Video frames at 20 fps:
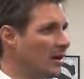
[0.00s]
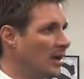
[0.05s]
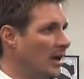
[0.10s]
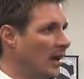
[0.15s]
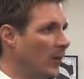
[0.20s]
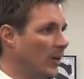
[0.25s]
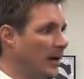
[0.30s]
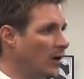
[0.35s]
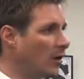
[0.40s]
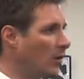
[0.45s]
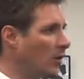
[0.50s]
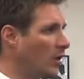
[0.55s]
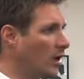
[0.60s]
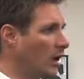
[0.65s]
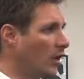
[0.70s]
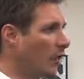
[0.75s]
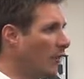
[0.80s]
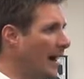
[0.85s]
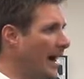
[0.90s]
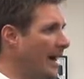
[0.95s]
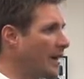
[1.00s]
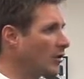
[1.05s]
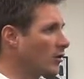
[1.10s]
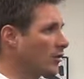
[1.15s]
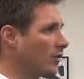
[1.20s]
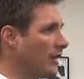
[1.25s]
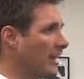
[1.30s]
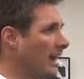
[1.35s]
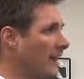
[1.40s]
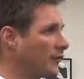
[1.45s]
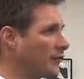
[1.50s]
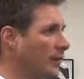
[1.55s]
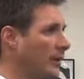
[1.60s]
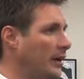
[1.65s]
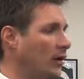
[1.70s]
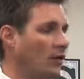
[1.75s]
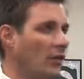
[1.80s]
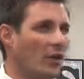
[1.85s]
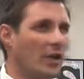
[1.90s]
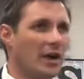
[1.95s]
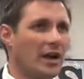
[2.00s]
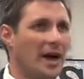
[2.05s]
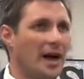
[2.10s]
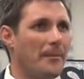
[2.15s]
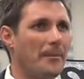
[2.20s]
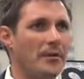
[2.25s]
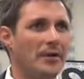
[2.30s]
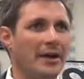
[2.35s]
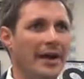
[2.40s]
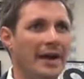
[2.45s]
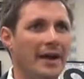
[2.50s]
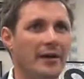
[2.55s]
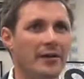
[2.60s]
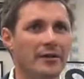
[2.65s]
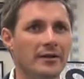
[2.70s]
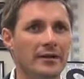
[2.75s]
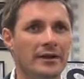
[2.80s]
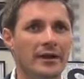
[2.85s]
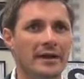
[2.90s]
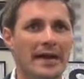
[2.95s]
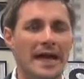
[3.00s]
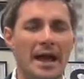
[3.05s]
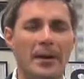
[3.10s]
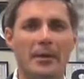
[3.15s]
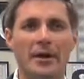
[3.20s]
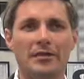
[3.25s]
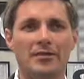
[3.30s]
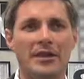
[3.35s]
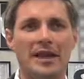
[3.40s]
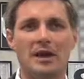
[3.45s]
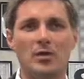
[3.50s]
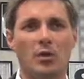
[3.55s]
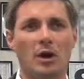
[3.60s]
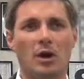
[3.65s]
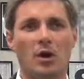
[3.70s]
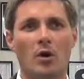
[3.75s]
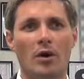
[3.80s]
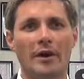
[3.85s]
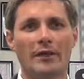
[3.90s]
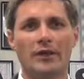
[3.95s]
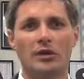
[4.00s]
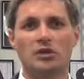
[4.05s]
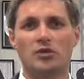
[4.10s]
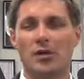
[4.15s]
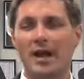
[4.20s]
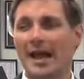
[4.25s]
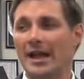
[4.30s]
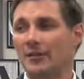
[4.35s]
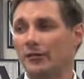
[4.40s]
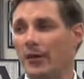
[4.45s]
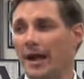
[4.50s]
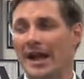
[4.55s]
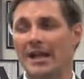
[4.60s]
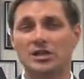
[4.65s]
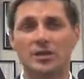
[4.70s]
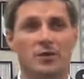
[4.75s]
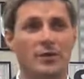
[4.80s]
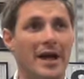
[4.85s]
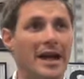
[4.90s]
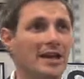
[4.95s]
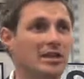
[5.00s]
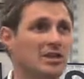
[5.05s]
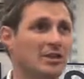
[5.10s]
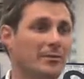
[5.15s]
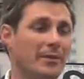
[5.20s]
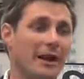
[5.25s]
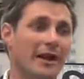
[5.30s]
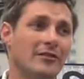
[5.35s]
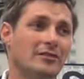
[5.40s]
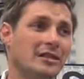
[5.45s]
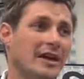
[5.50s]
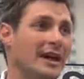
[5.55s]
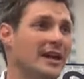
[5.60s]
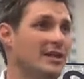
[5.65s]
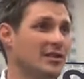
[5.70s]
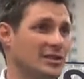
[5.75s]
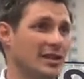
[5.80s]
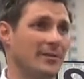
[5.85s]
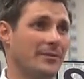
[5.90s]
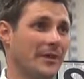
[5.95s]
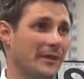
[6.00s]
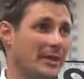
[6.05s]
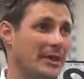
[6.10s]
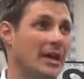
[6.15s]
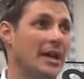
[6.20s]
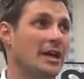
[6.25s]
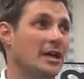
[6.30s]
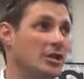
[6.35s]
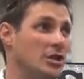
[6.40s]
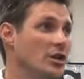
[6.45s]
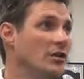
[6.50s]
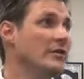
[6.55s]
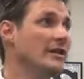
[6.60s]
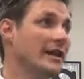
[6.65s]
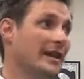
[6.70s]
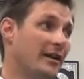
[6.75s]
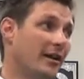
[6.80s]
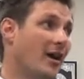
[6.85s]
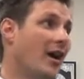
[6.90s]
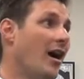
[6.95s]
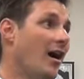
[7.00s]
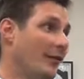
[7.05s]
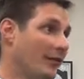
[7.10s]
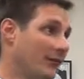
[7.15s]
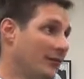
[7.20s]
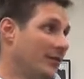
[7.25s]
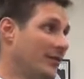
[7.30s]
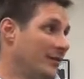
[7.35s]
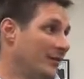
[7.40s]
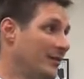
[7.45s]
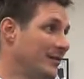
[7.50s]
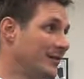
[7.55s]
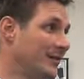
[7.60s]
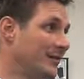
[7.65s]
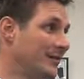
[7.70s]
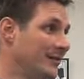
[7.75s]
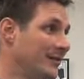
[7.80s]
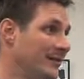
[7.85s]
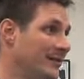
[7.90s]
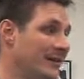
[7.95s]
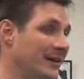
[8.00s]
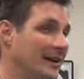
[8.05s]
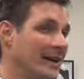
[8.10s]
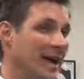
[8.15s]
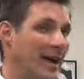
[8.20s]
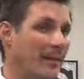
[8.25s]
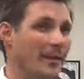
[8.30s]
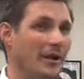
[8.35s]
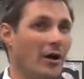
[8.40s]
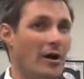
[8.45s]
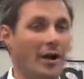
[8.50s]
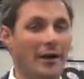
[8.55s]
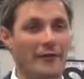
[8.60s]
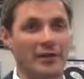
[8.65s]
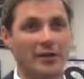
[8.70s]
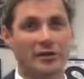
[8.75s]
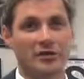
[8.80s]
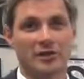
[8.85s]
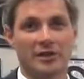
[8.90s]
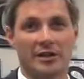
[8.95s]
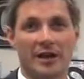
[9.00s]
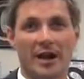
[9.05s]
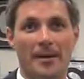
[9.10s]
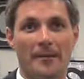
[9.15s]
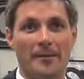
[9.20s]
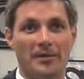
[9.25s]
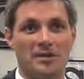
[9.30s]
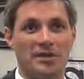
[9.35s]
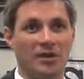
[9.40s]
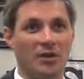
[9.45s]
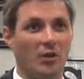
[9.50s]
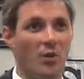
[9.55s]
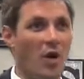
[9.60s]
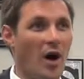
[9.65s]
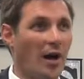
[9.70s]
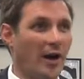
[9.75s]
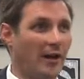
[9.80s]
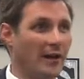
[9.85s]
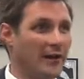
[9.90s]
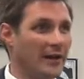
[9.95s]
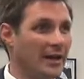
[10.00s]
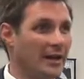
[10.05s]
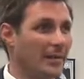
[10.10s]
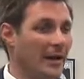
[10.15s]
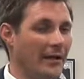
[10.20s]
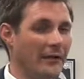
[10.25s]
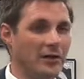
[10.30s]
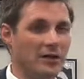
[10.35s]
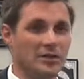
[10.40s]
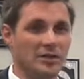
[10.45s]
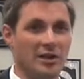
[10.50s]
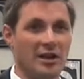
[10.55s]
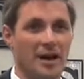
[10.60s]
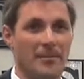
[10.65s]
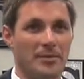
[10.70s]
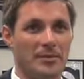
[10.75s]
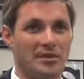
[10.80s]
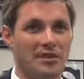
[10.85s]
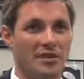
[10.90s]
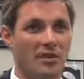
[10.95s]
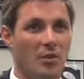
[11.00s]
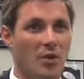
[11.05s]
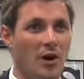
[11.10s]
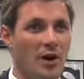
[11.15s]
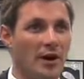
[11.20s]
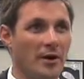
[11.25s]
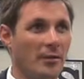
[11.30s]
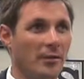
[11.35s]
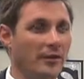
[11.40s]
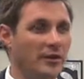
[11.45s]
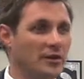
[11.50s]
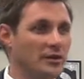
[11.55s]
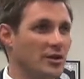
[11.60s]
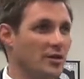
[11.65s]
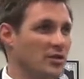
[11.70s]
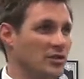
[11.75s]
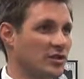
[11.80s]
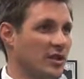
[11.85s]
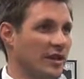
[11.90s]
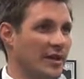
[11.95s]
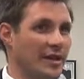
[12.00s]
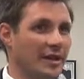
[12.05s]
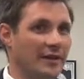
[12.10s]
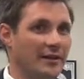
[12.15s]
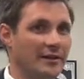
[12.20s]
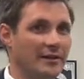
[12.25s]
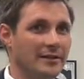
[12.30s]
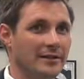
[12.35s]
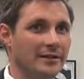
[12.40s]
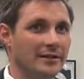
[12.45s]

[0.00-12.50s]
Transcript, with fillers: And we don't look right or left. We don't look up or down. And we think we're going in the right, right direction, but I'll tell you something, you'd get off. How many of y'all ever used a compass on the water? Anybody ever used a compass on the water when there's no sun out?